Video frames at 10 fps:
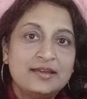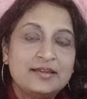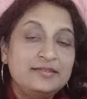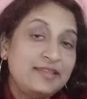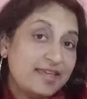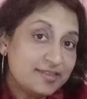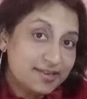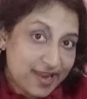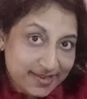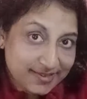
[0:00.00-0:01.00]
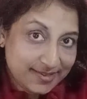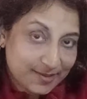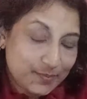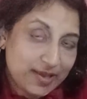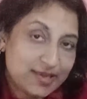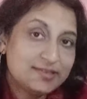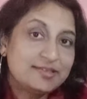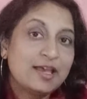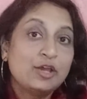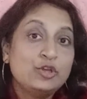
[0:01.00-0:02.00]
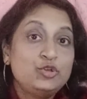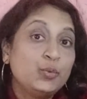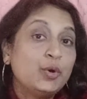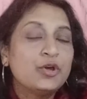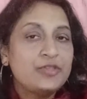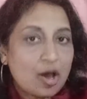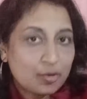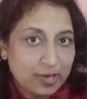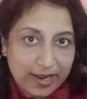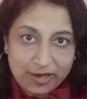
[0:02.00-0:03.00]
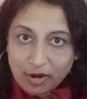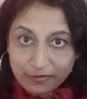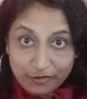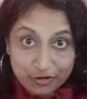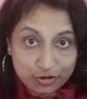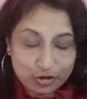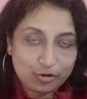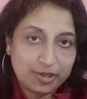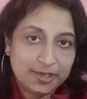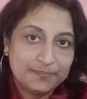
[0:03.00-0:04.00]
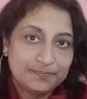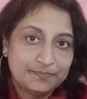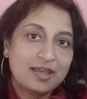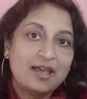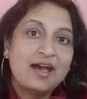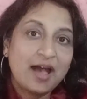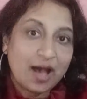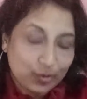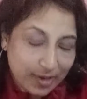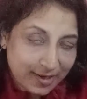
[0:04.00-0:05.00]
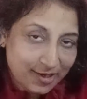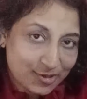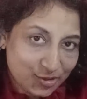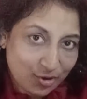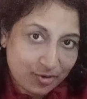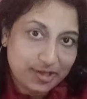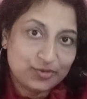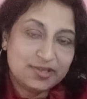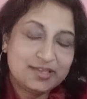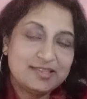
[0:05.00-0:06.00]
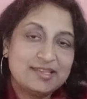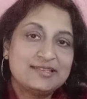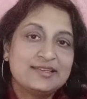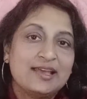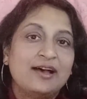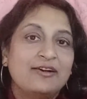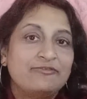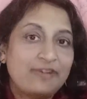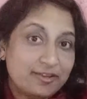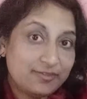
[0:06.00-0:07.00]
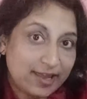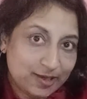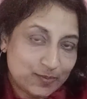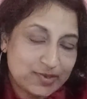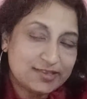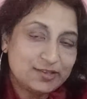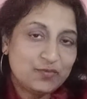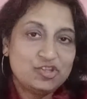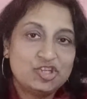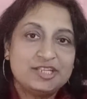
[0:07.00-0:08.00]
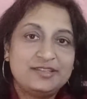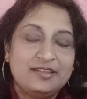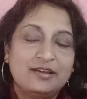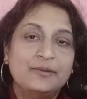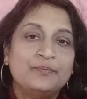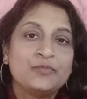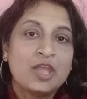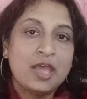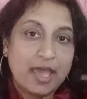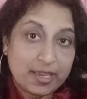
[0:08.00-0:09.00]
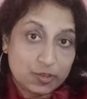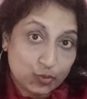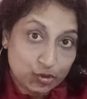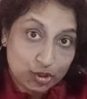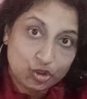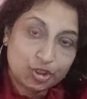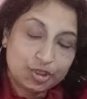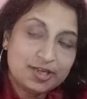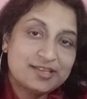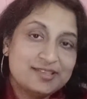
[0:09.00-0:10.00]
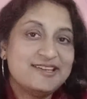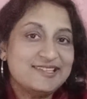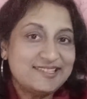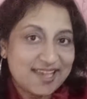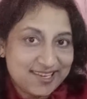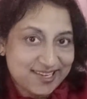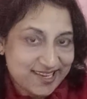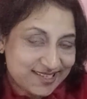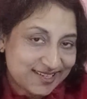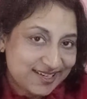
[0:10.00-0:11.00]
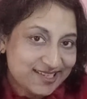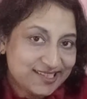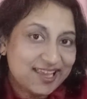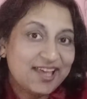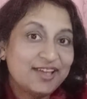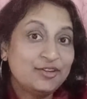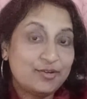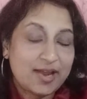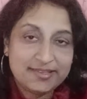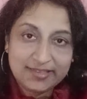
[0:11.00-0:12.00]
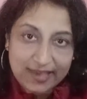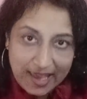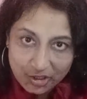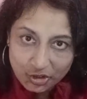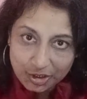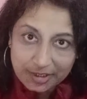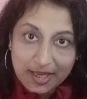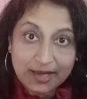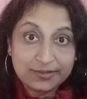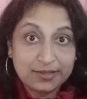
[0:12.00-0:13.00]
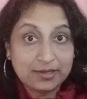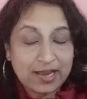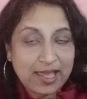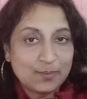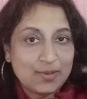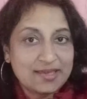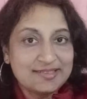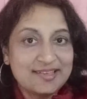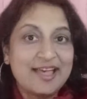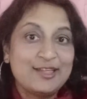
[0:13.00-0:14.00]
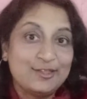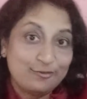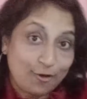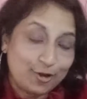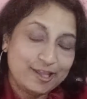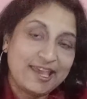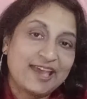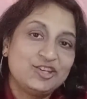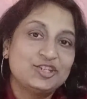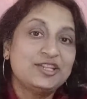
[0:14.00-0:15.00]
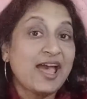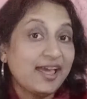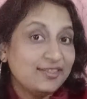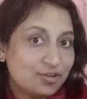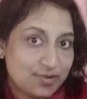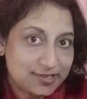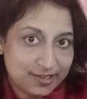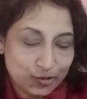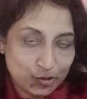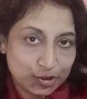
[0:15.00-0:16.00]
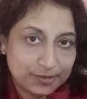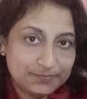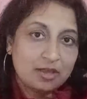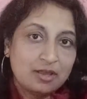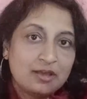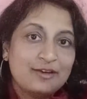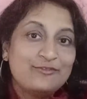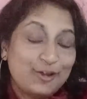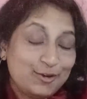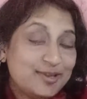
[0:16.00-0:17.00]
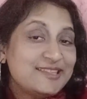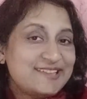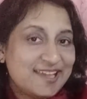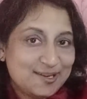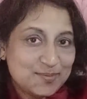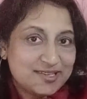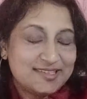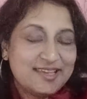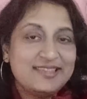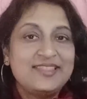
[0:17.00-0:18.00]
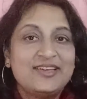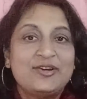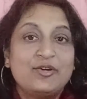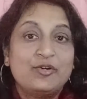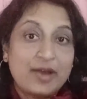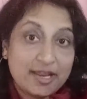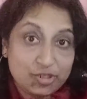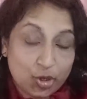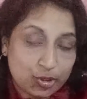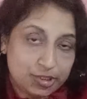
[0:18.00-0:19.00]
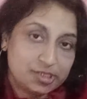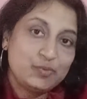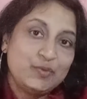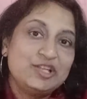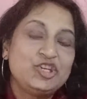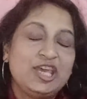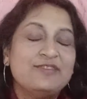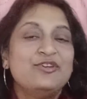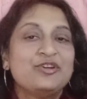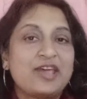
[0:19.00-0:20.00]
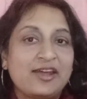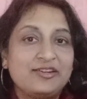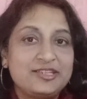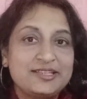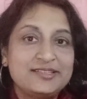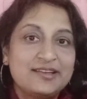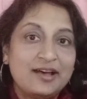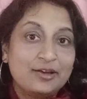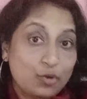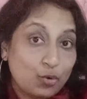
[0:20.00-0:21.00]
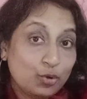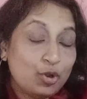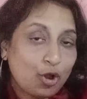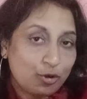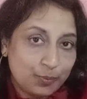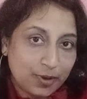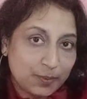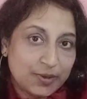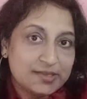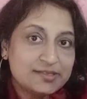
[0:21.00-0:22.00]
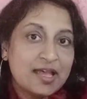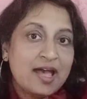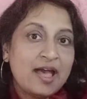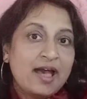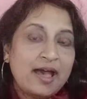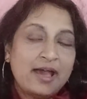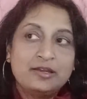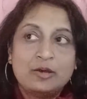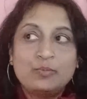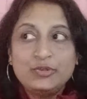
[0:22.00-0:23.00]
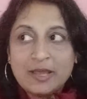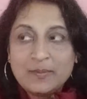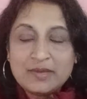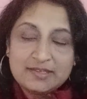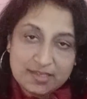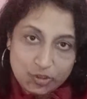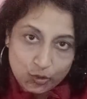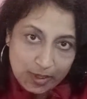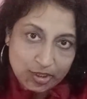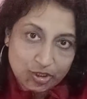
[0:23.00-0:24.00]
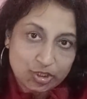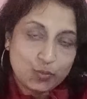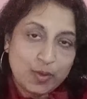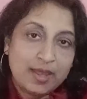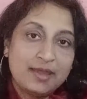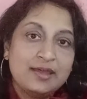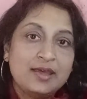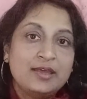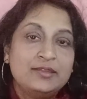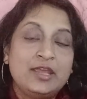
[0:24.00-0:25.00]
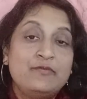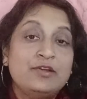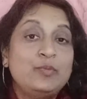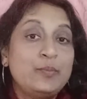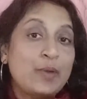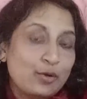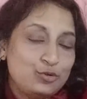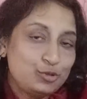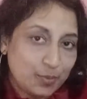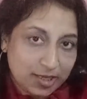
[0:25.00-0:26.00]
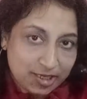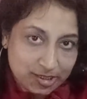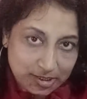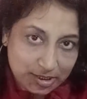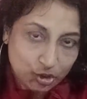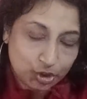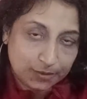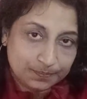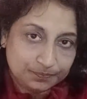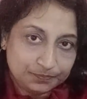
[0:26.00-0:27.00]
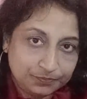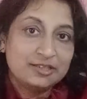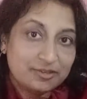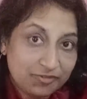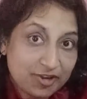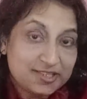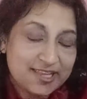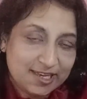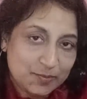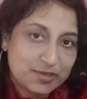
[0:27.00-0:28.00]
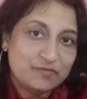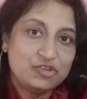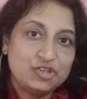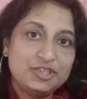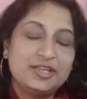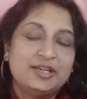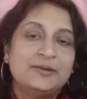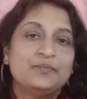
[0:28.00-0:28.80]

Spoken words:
Then the next step is to work on the outline of your story. Outline your story using these 5 elements, which is the exposition, the inciting incident, the rising action, the climax, the falling action, and the resolution. Following these elements in the right order will give your characters a goal or a purpose and put them in situations where they will be bound to make a decision. The first element, which is the